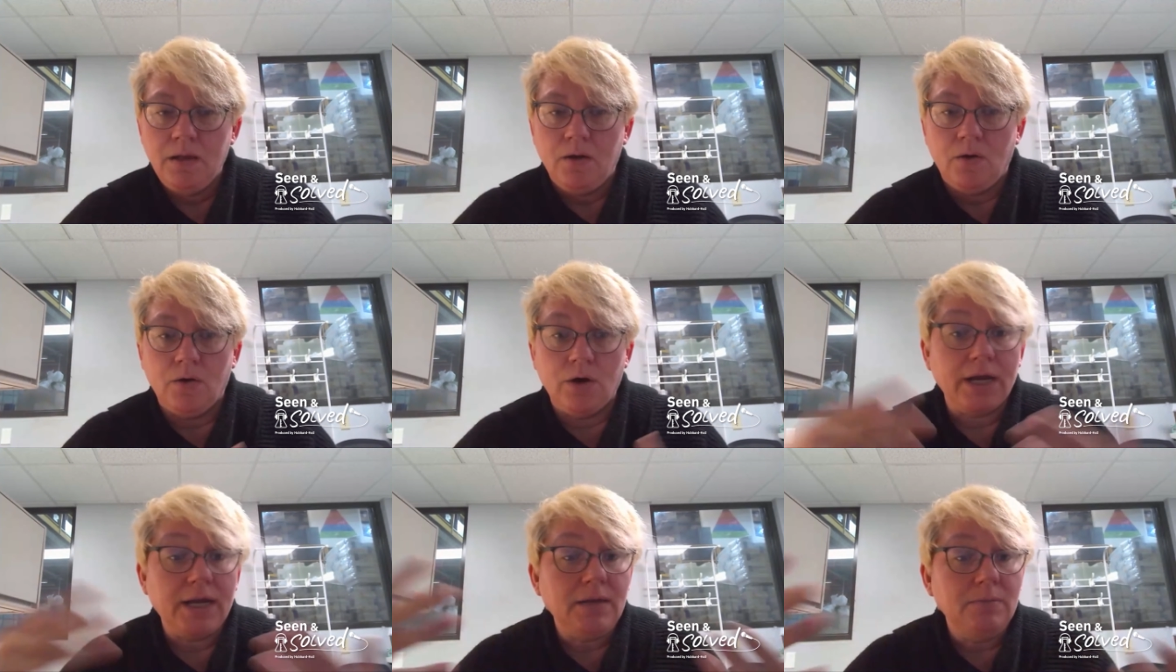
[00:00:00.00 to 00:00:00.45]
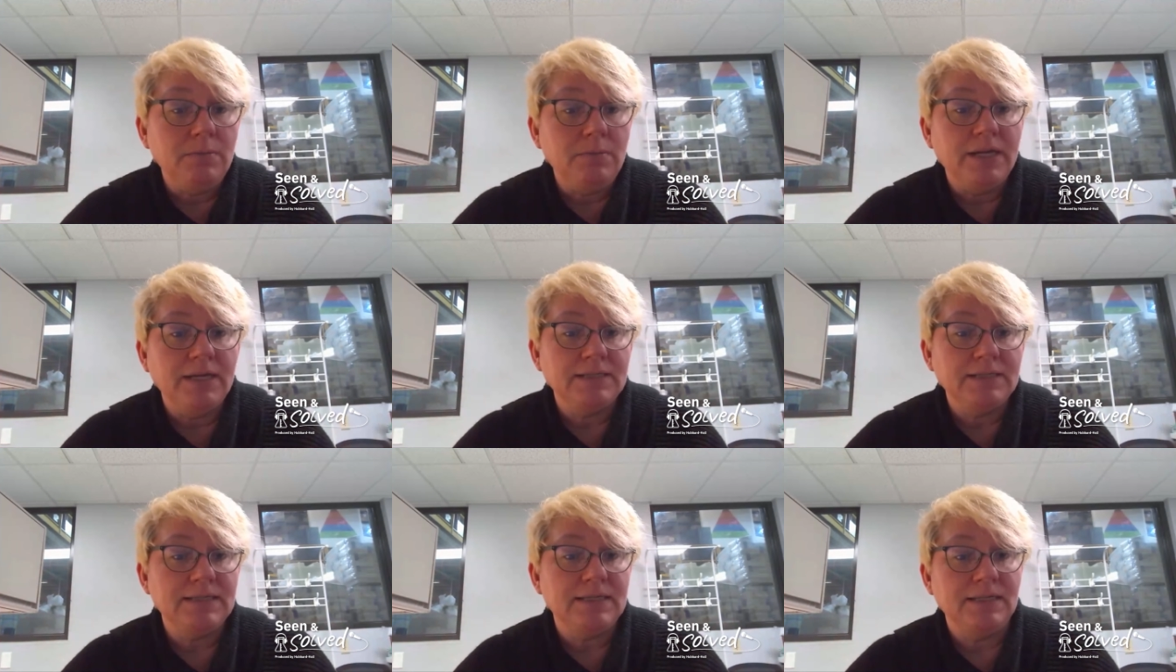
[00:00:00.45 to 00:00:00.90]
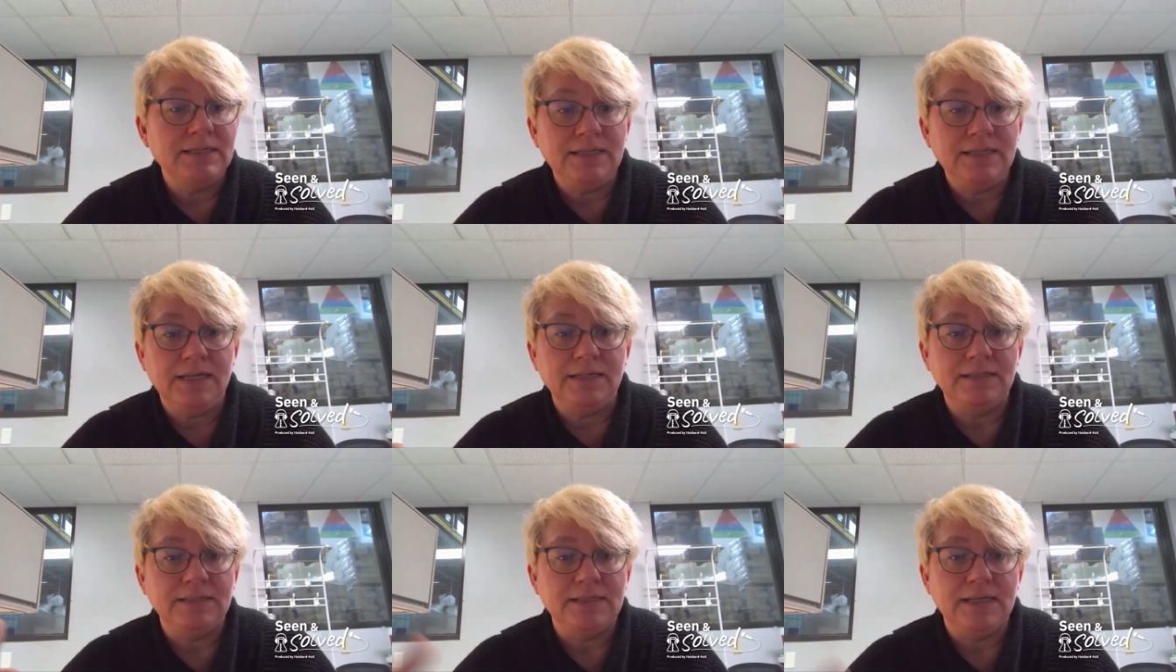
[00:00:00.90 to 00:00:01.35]
Or it can be as
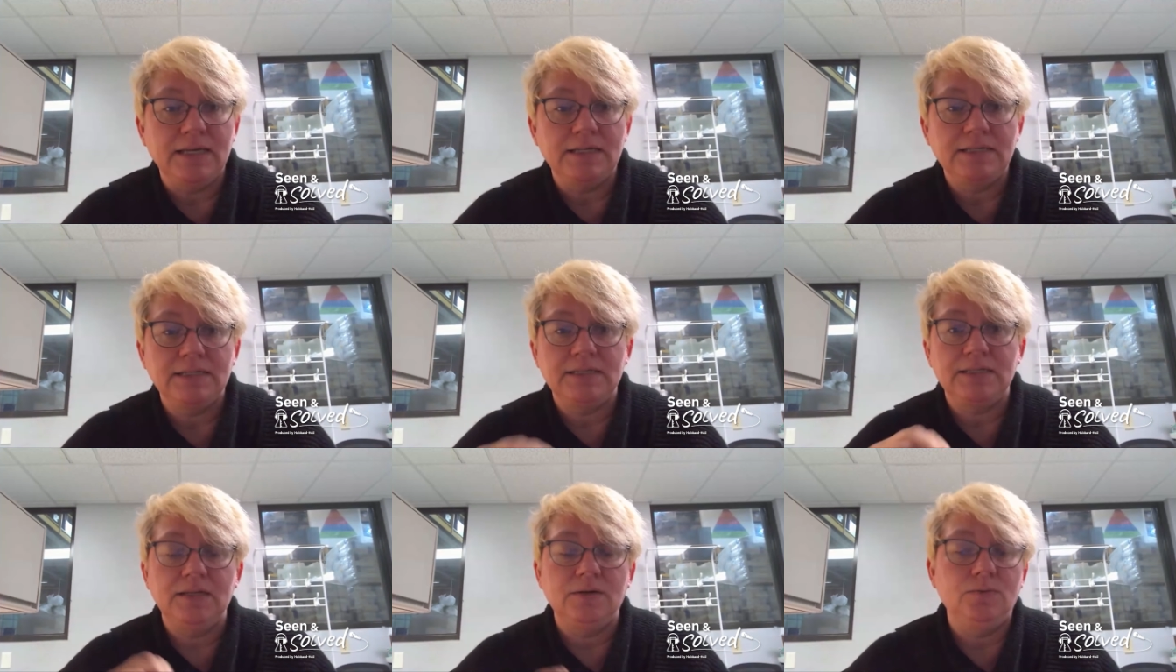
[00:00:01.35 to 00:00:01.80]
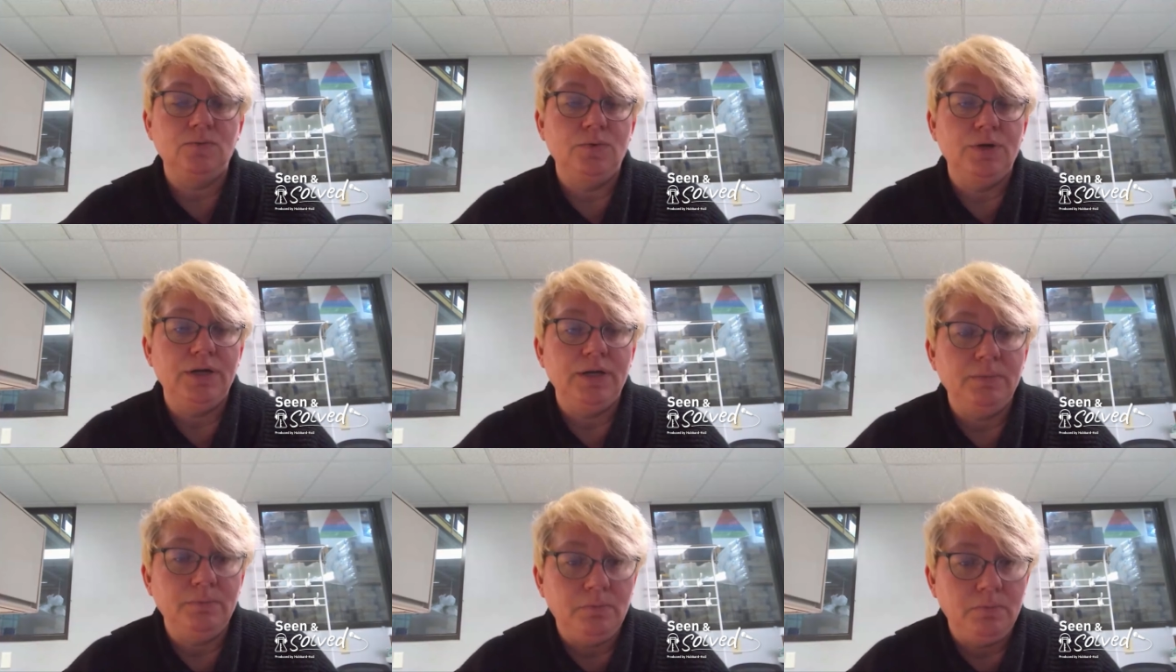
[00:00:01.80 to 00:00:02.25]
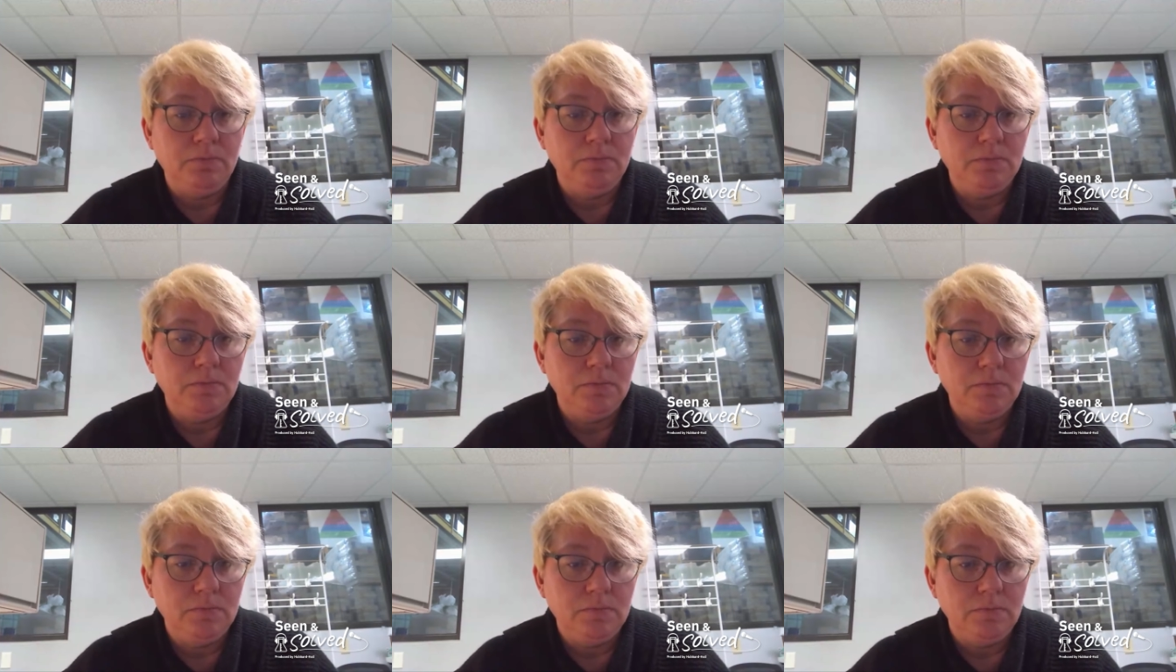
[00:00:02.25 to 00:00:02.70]
intense as, did we
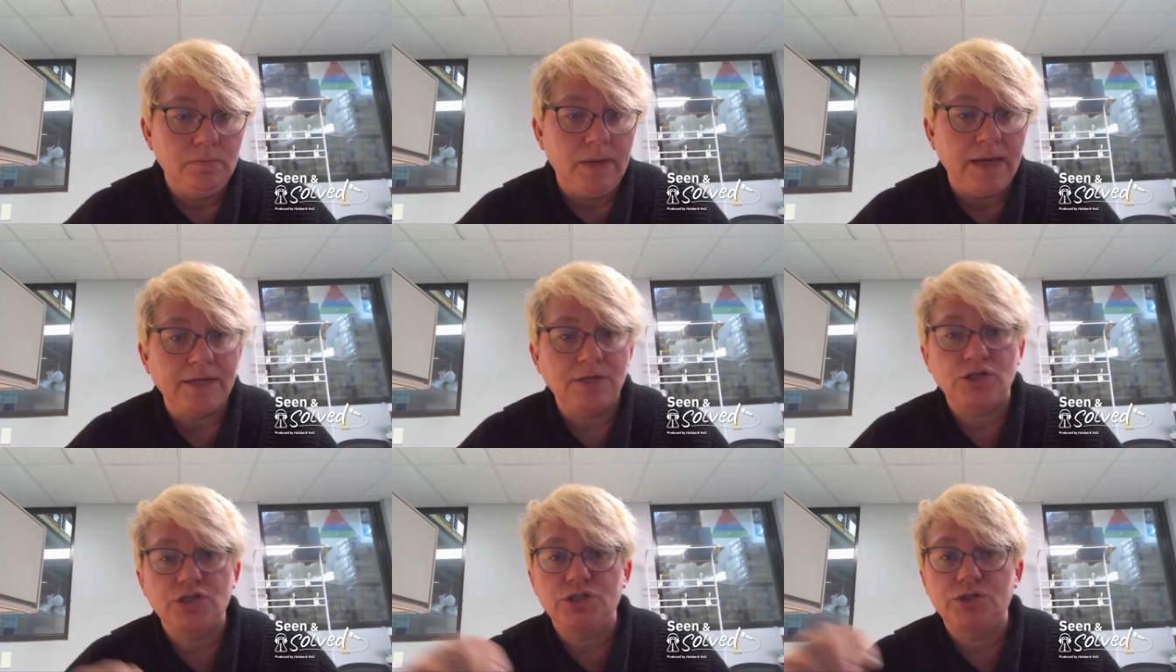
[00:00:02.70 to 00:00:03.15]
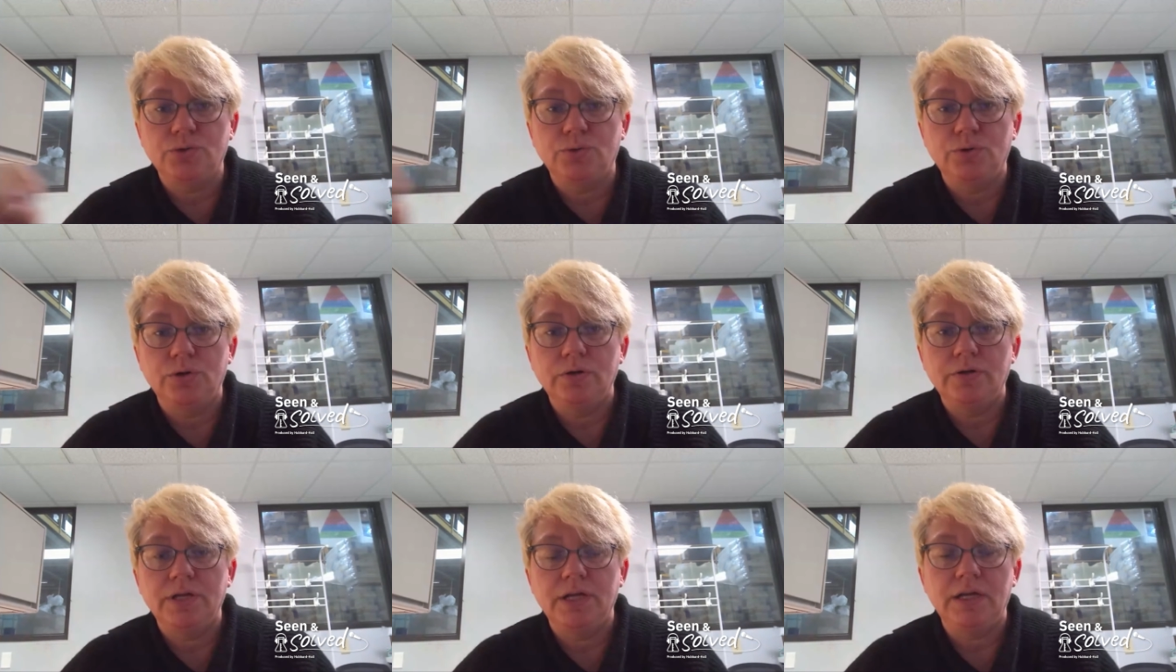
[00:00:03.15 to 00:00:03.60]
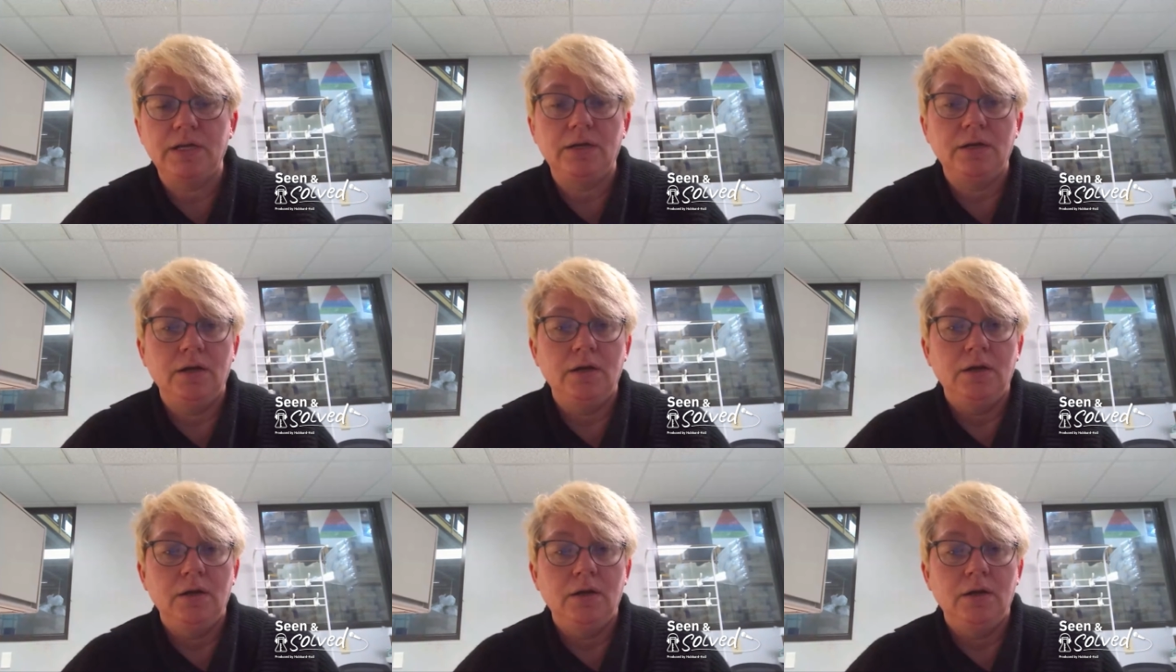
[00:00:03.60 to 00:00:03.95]
make sure that